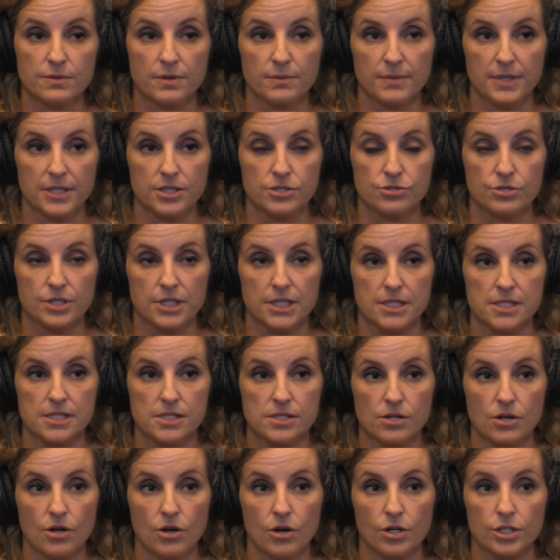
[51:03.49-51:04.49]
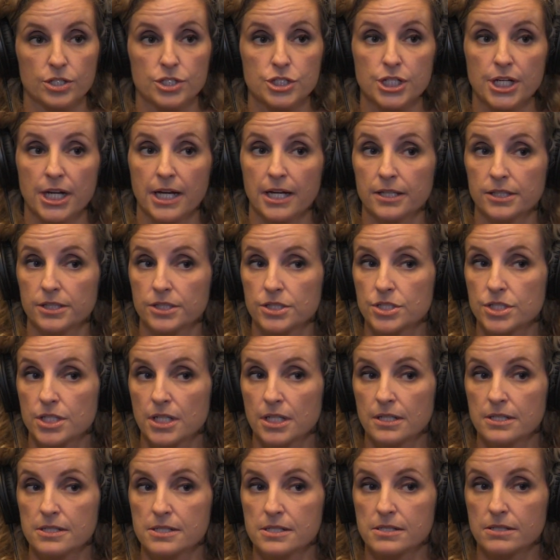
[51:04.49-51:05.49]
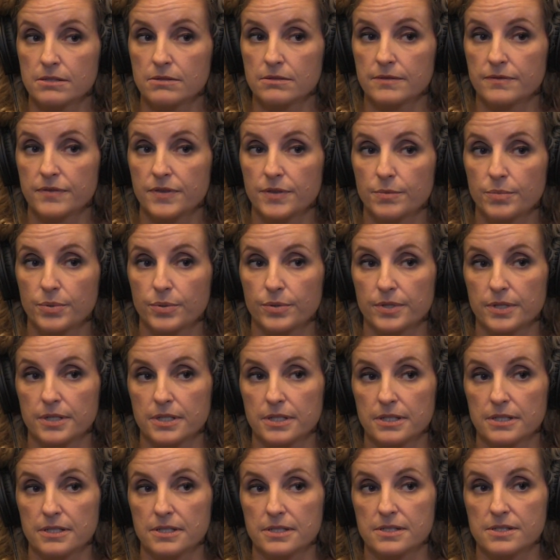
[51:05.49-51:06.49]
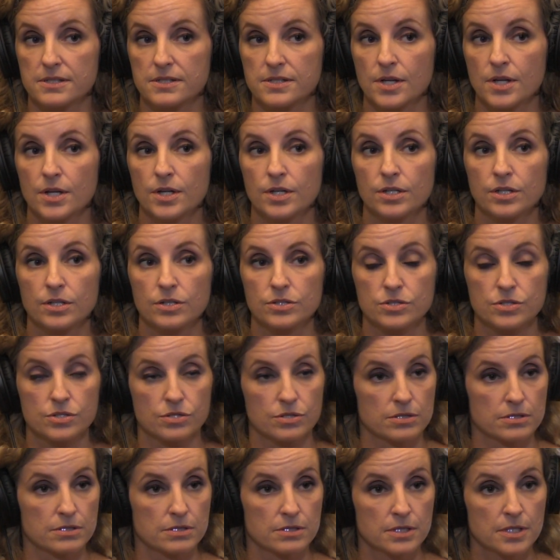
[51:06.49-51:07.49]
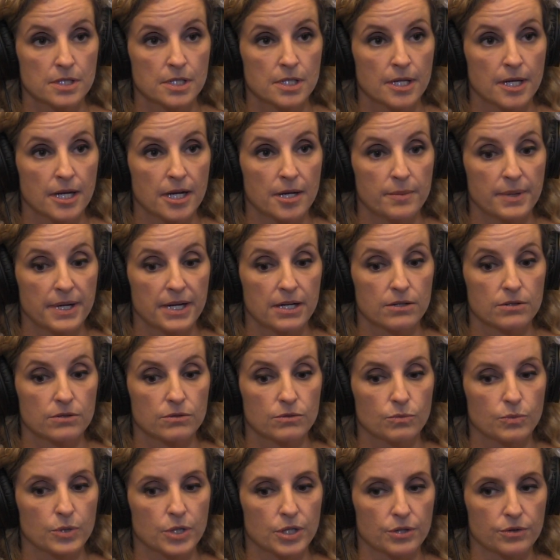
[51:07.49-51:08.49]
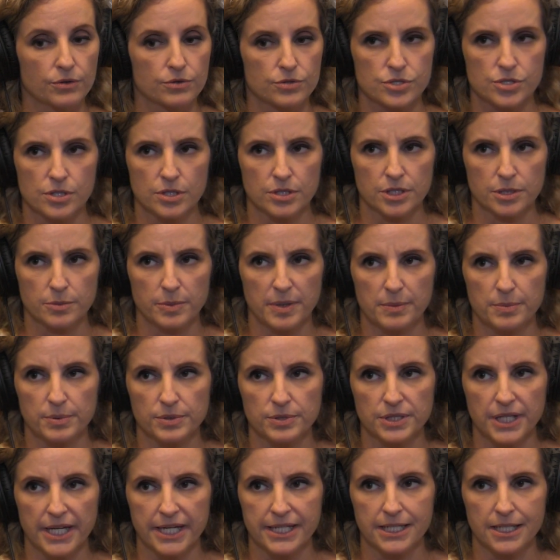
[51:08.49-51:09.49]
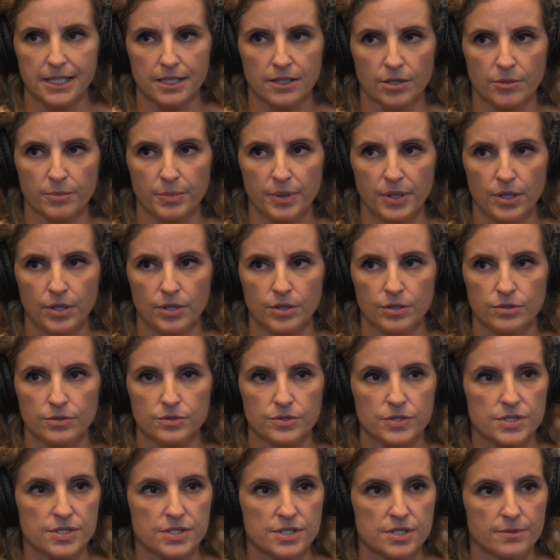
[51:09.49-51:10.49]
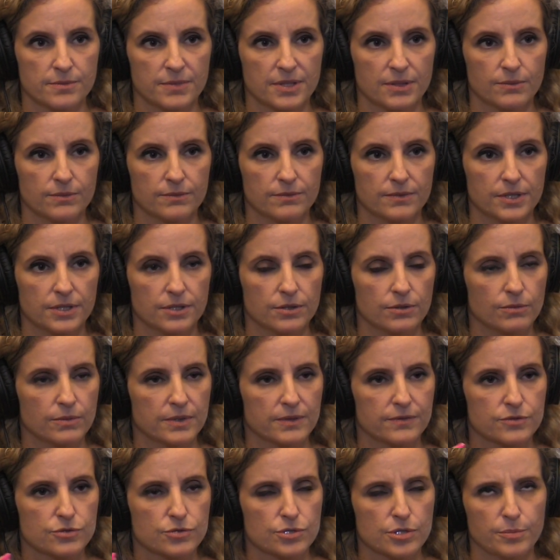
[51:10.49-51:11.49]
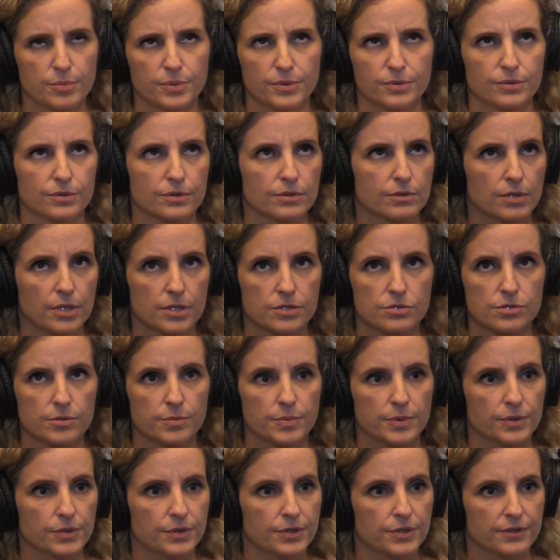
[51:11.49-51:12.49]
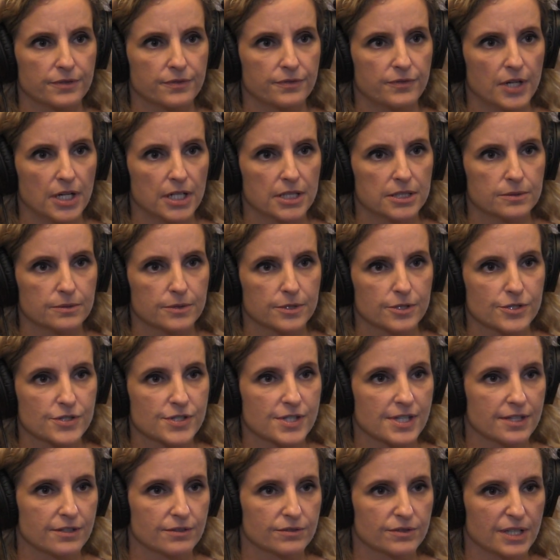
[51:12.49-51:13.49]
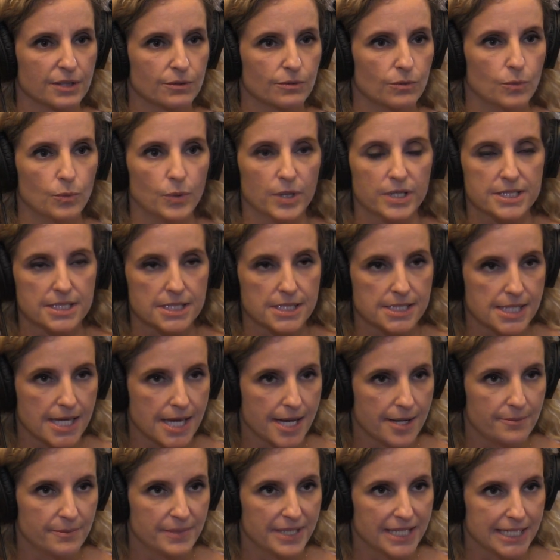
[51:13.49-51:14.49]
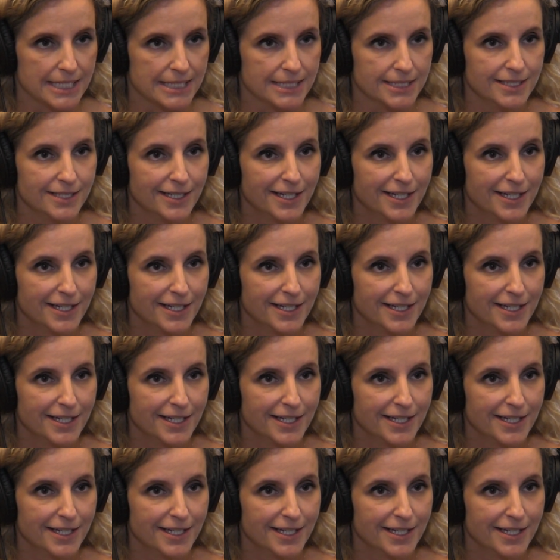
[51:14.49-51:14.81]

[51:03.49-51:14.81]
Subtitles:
metrics are challenging. So if the board is concerned about, well, there's not a lot of people liking our posts. I mean, we've tripled or quadrupled their followers, and they're like, well, what does that mean?